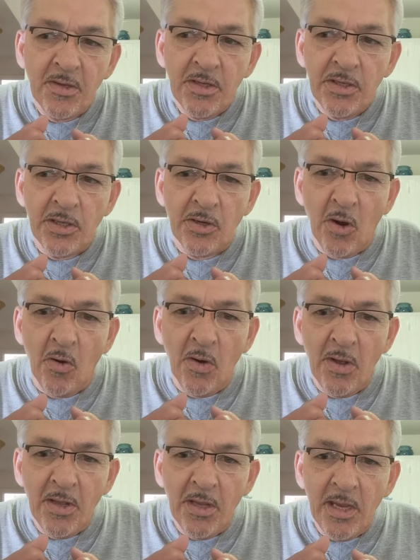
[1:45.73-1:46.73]
you know,
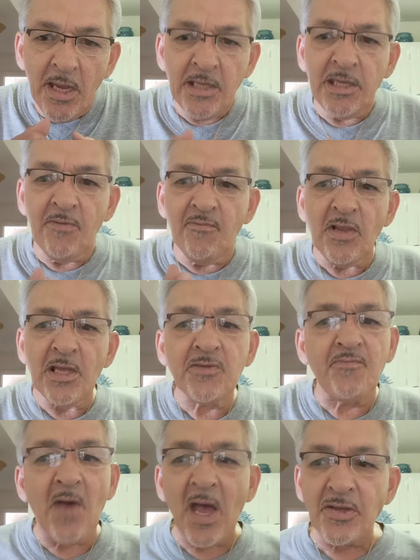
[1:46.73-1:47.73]
and give less
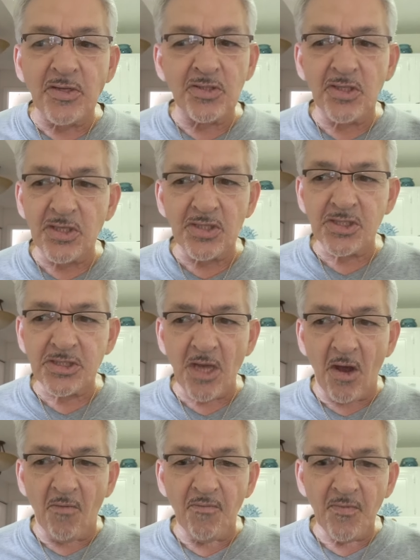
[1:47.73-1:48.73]
value to
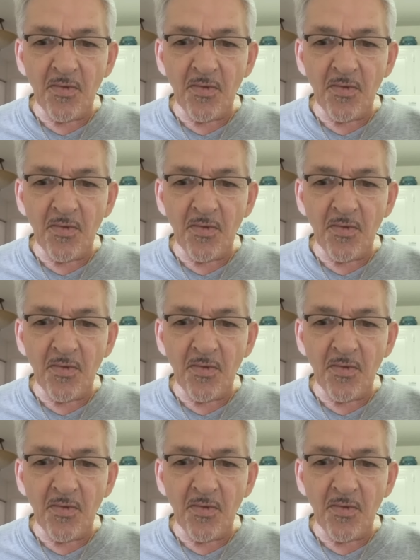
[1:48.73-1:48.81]
yourself.